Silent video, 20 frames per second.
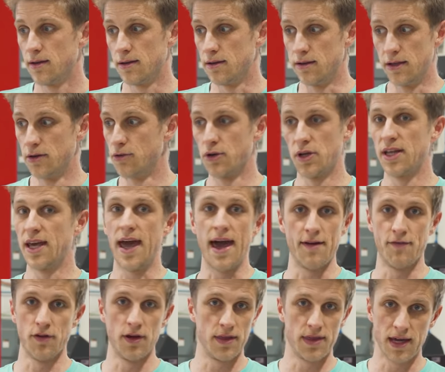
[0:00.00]
literally
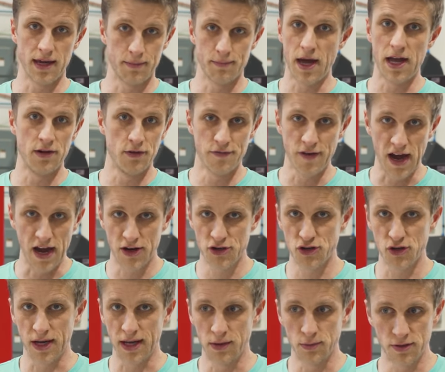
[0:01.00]
everything
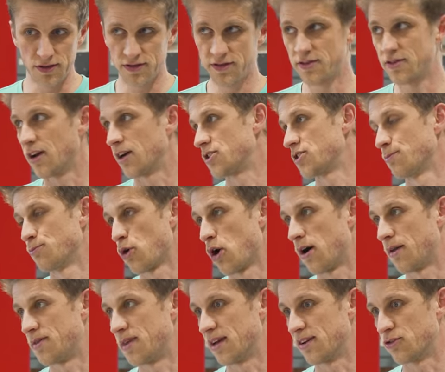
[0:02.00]
manufacturing. It was such a
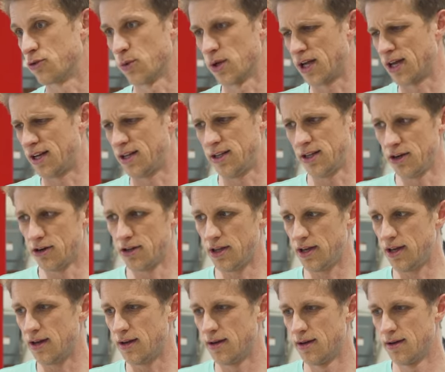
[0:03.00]
broad thing. So we're like,
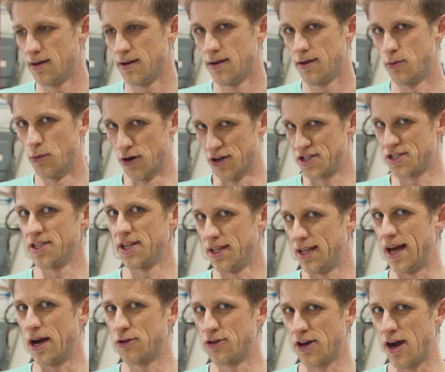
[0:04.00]
clearly, we're still
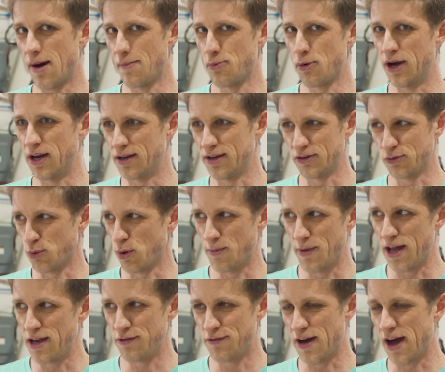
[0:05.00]
allowed to operate because we're
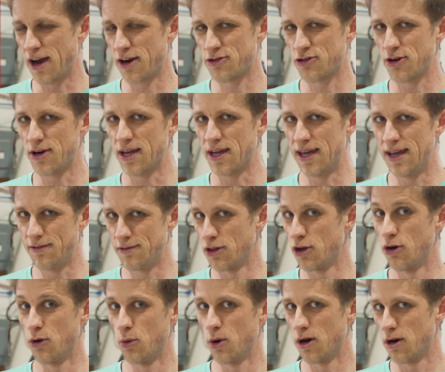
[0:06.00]
manufacturing, even
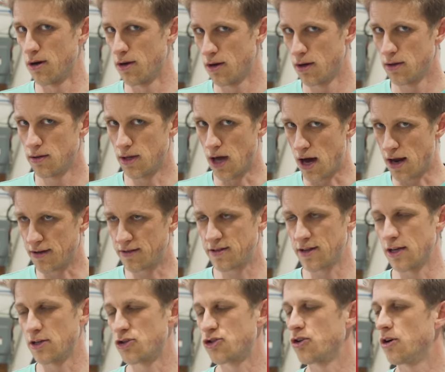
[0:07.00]
though we're not
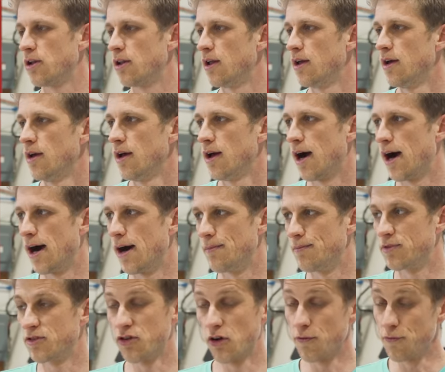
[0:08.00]
essential.
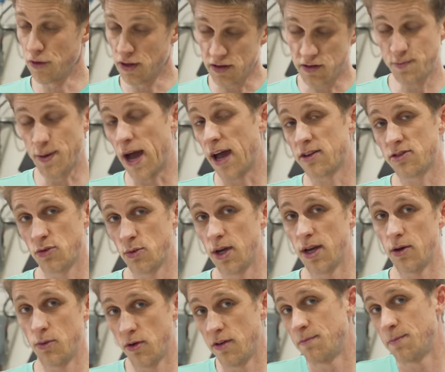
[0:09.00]
Um, so for this past
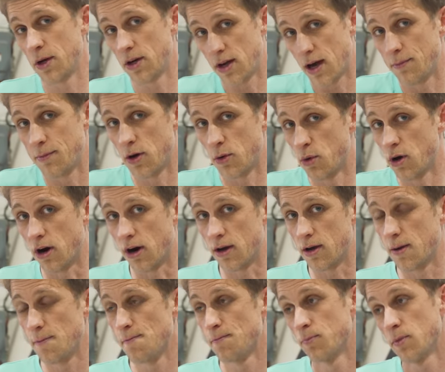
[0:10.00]
week, we've been coming to work.
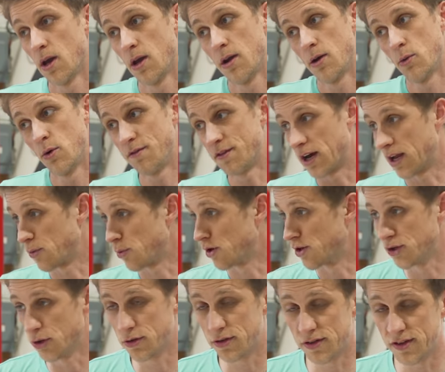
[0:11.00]
We've got a
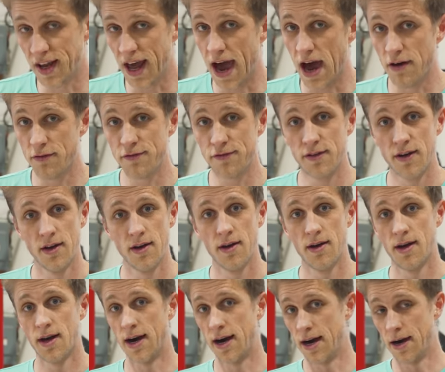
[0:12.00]
reduced staff.
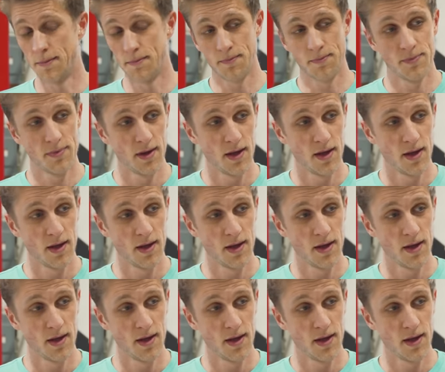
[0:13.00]
Um,